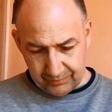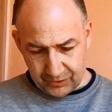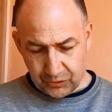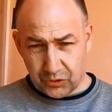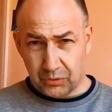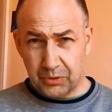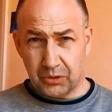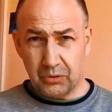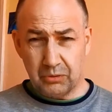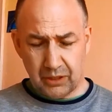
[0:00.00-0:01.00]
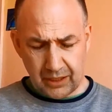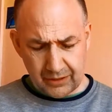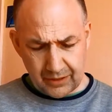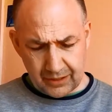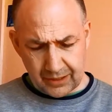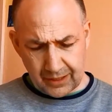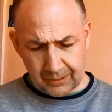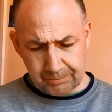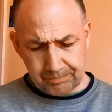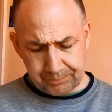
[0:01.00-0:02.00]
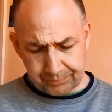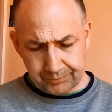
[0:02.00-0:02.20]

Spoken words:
YouTube show, and the